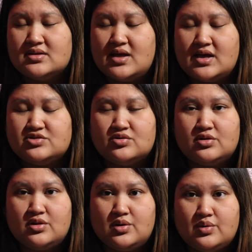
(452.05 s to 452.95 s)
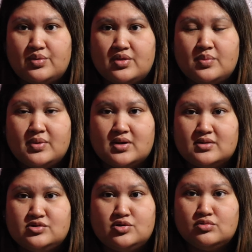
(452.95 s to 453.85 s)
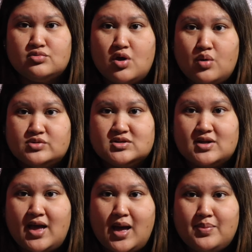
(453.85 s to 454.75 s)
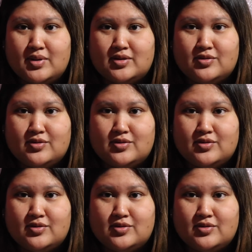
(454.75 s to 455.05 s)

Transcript: the extra clothes, because you don't know what's going to happen.